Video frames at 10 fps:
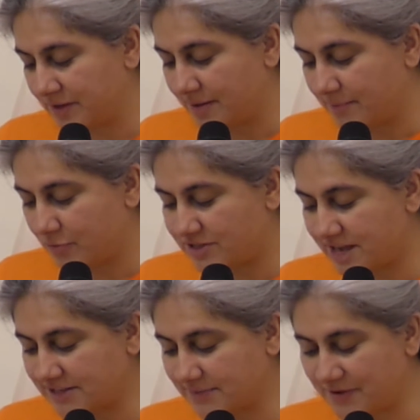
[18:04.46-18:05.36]

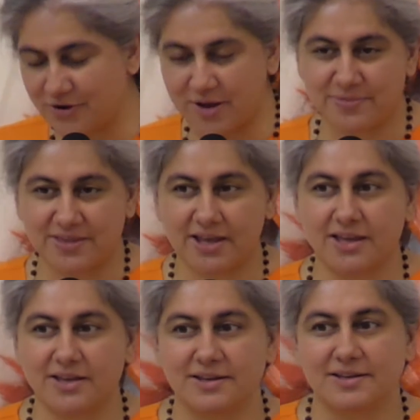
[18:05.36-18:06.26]
Protect me from
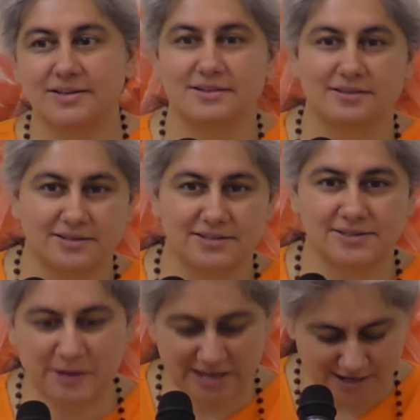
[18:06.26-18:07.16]
the
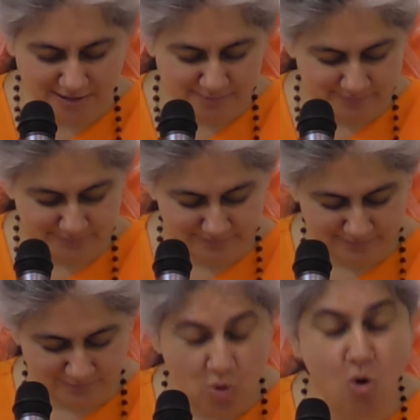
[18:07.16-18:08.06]
speaker,
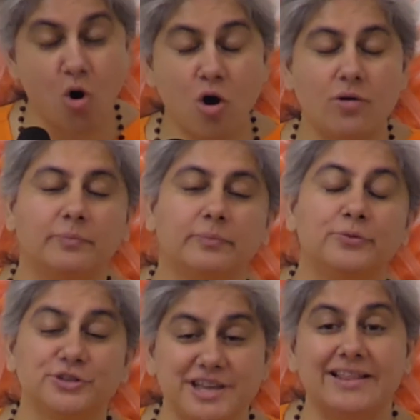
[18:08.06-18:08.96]
or
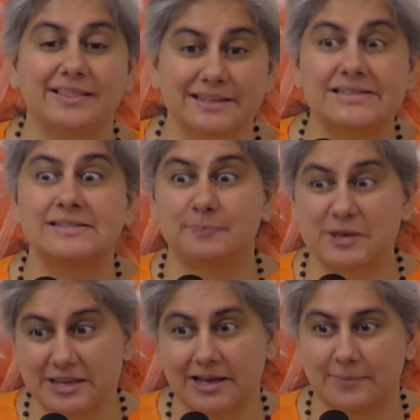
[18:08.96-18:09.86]
protect the
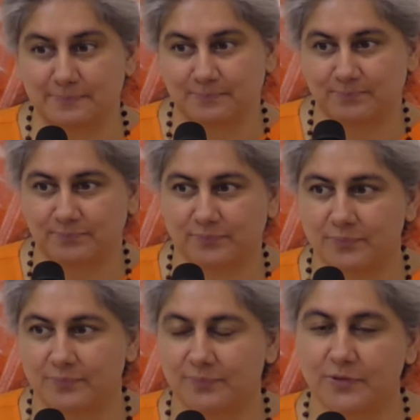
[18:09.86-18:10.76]
speaker,
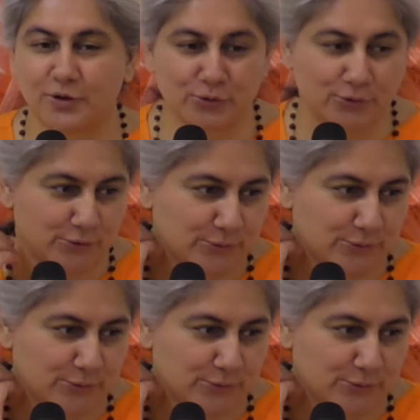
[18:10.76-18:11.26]
the guru,